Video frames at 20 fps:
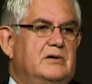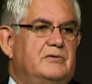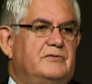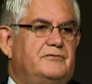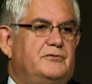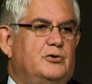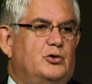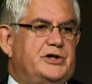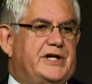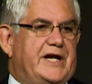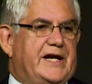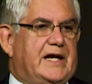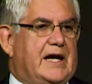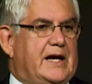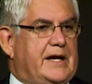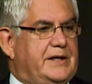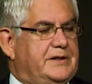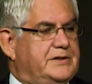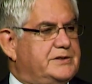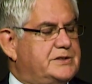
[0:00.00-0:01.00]
4
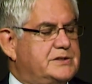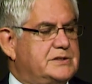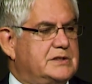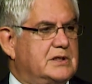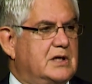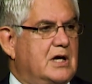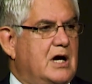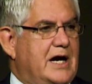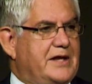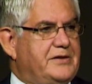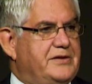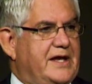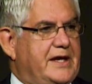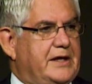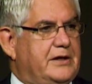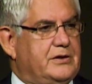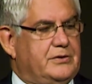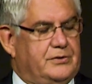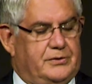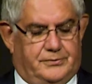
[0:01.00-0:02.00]
decades, I
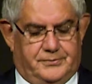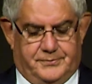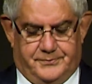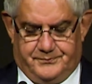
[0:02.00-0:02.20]
thank you.